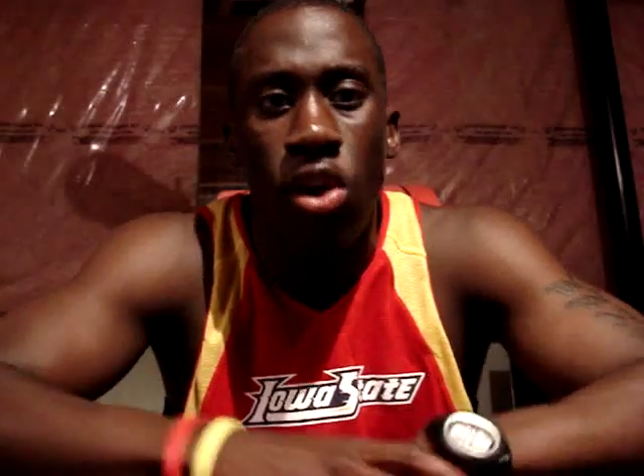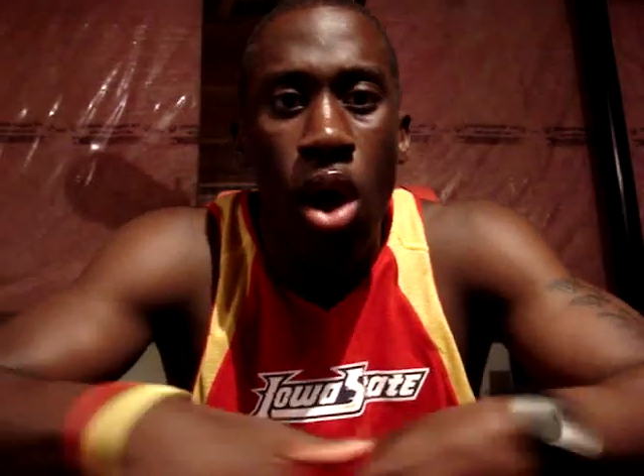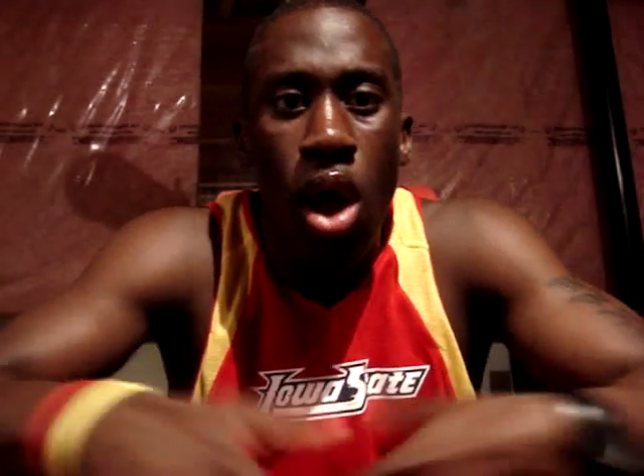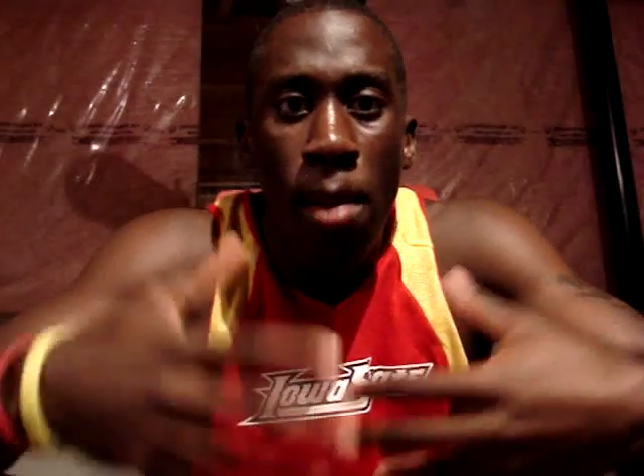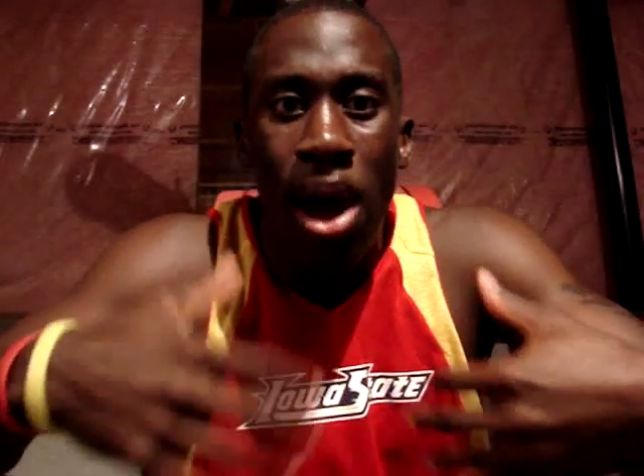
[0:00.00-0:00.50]

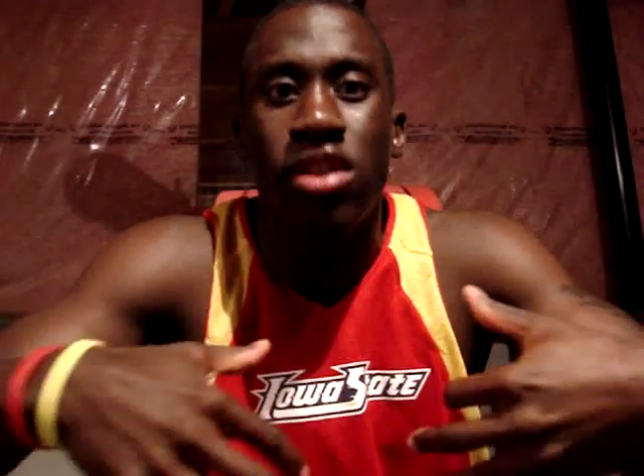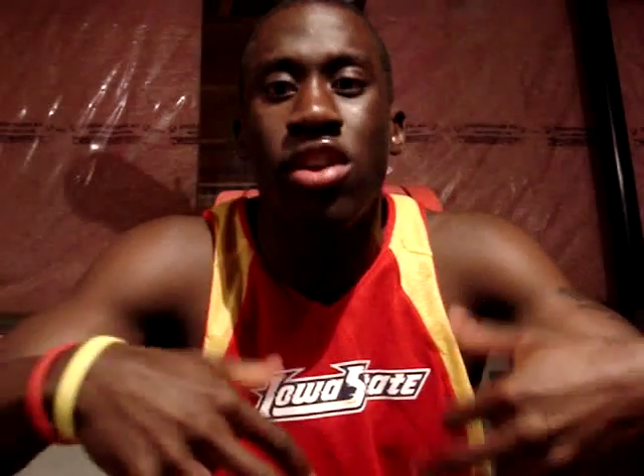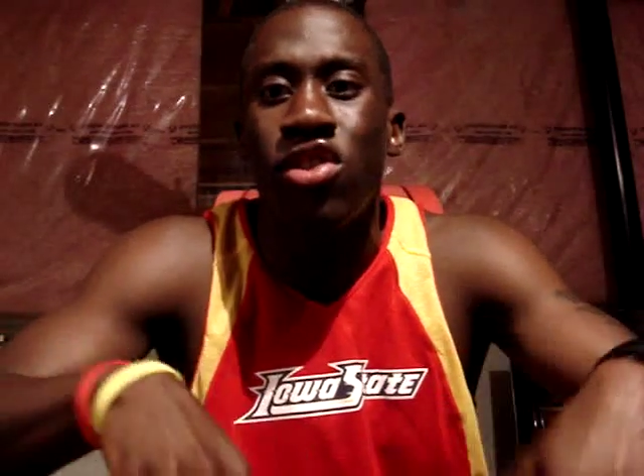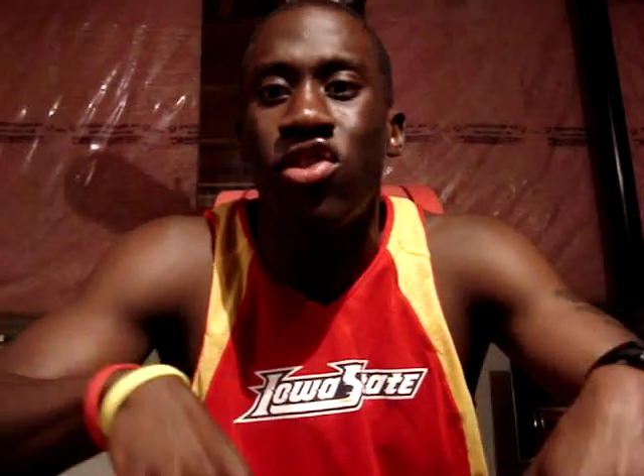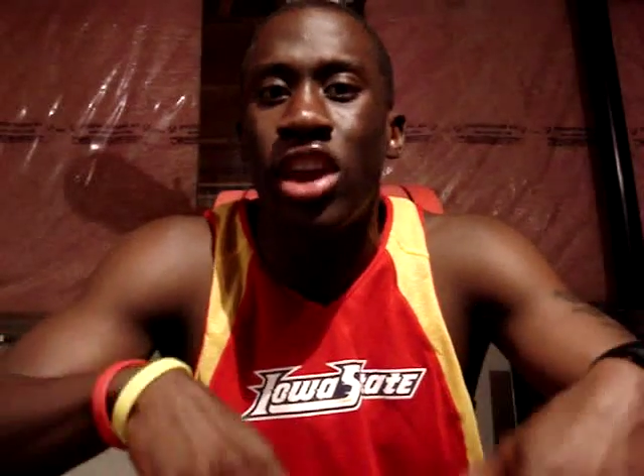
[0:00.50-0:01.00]
so
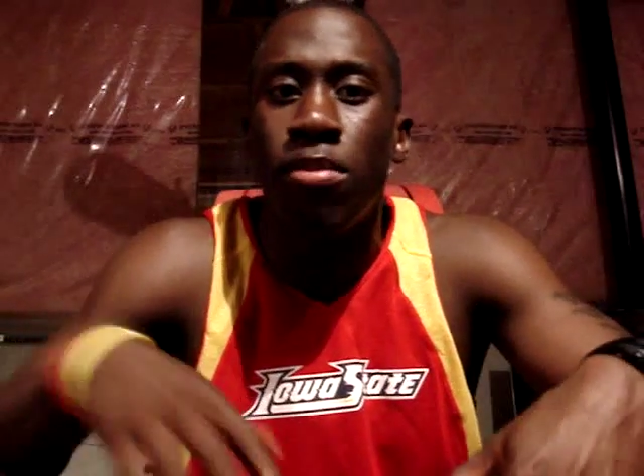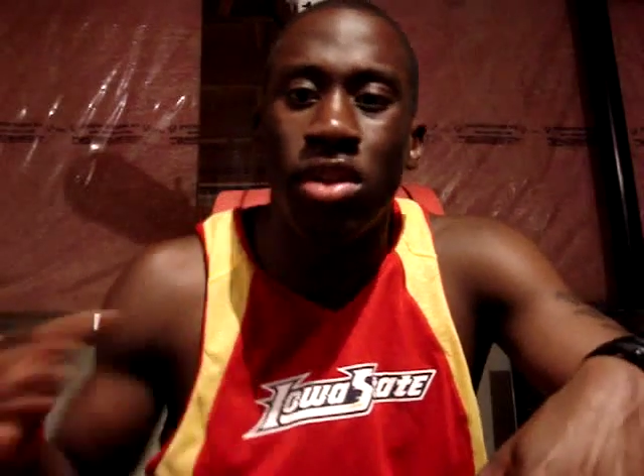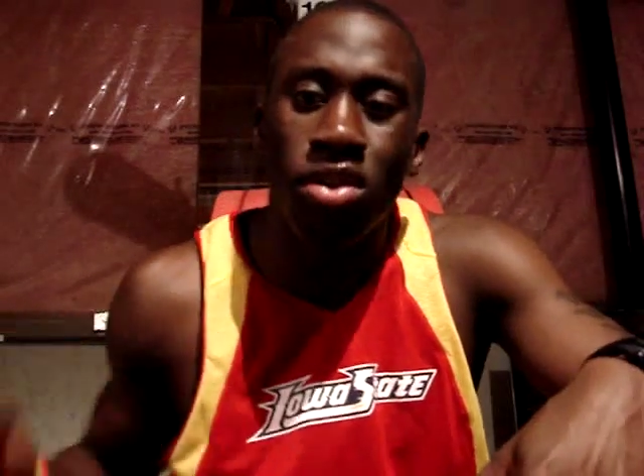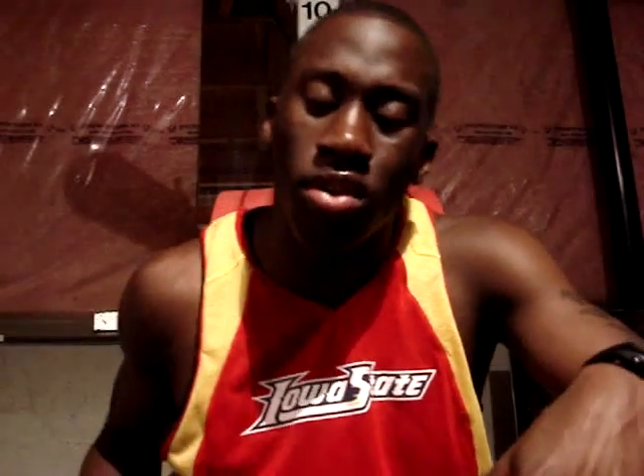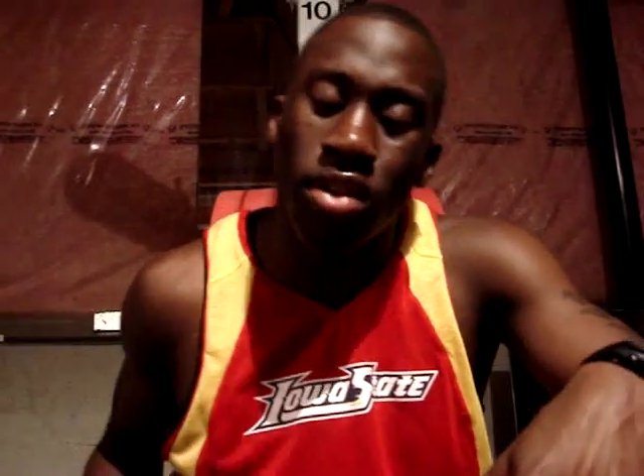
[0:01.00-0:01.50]
posterior chain
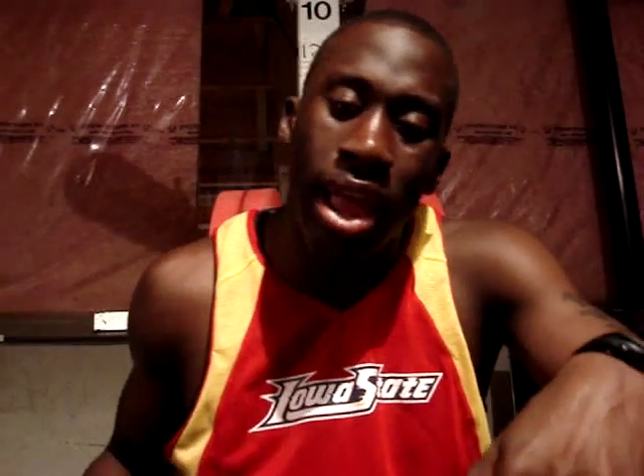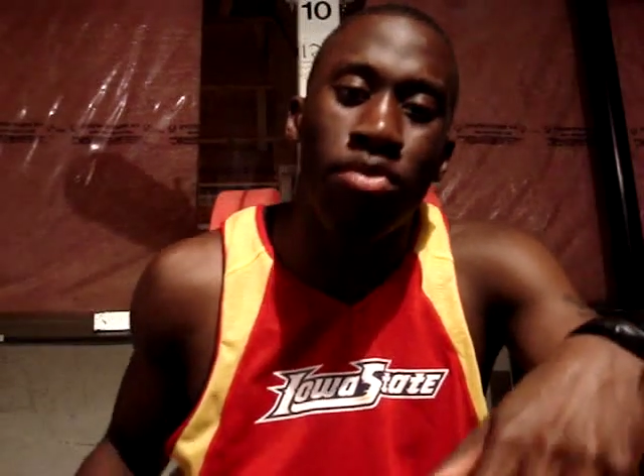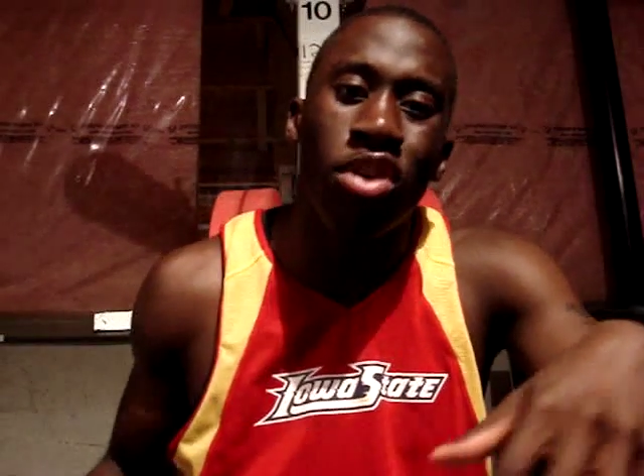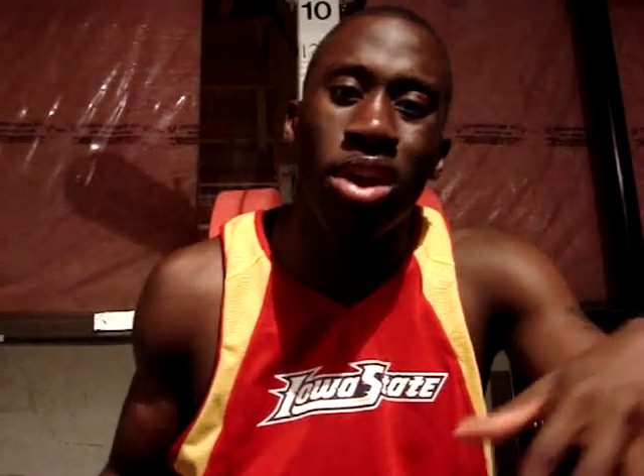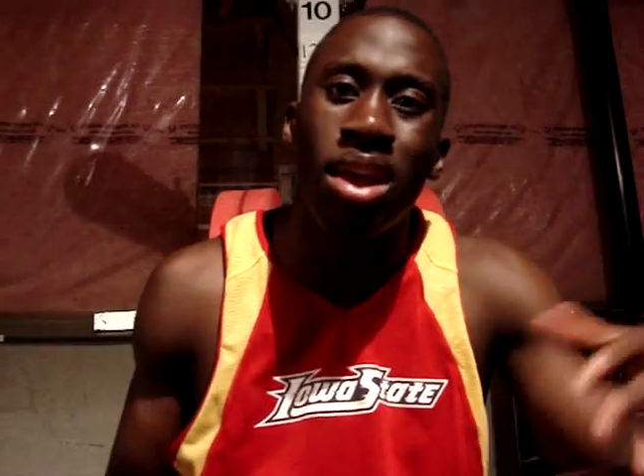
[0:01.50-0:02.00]
muscles,
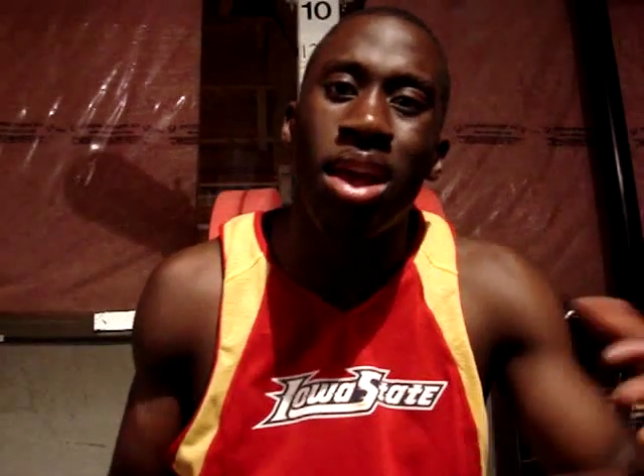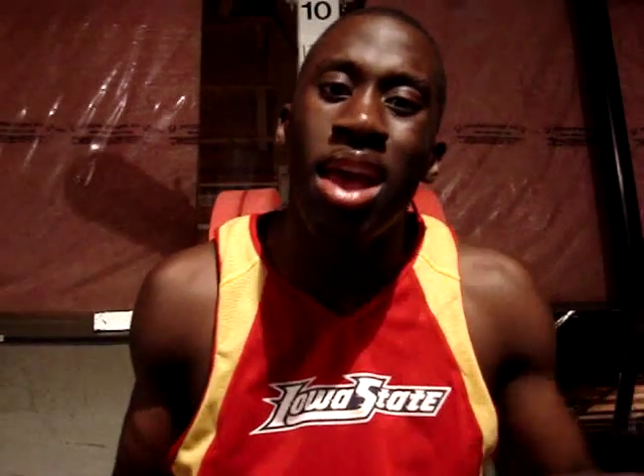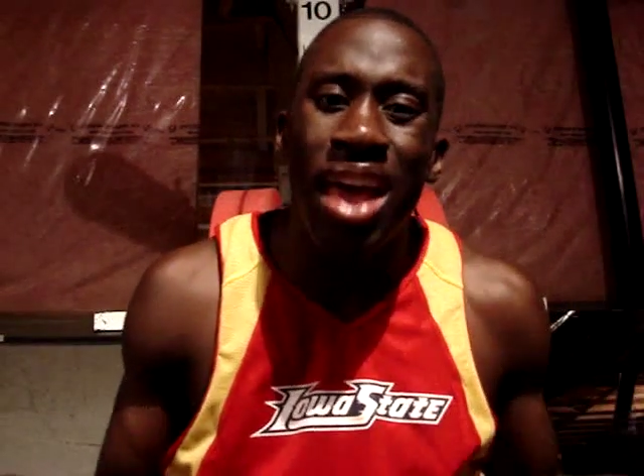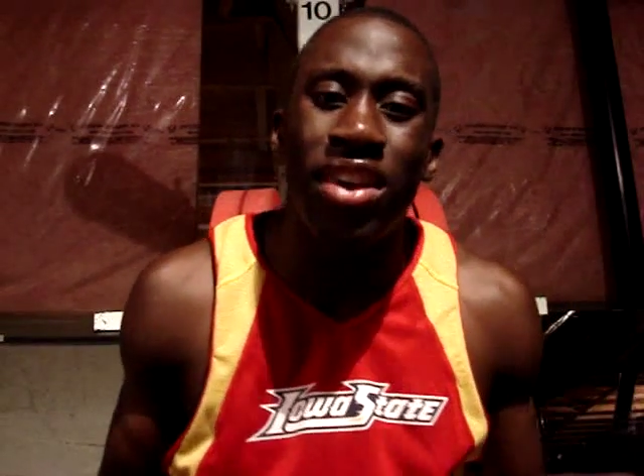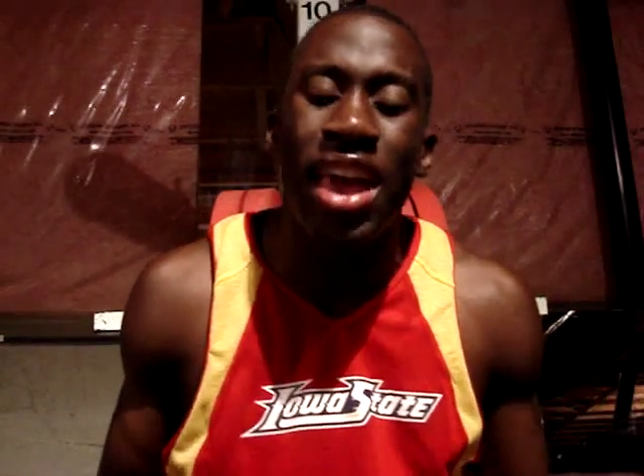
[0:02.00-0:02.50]
hamstring,
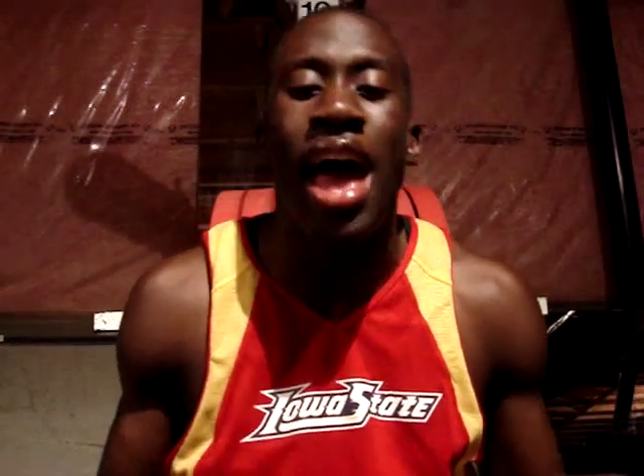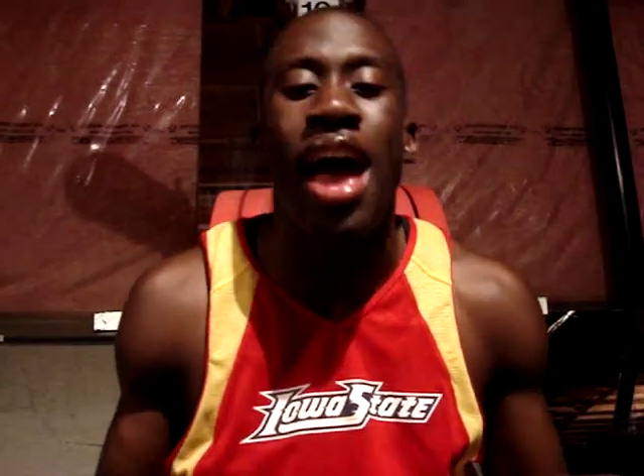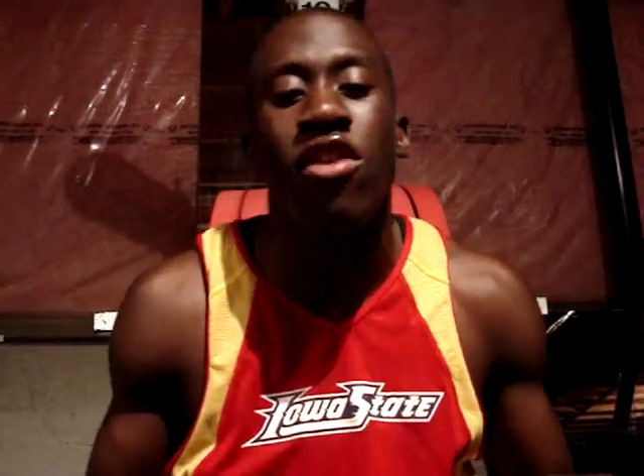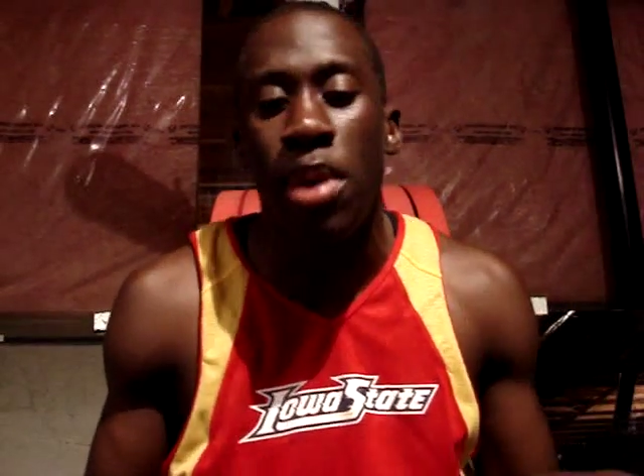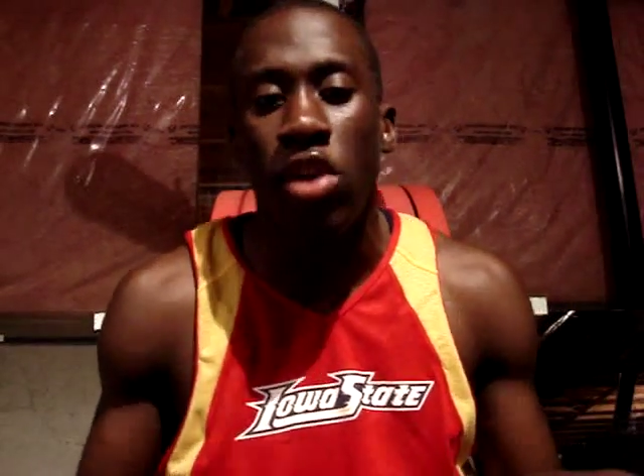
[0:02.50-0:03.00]
and the calves,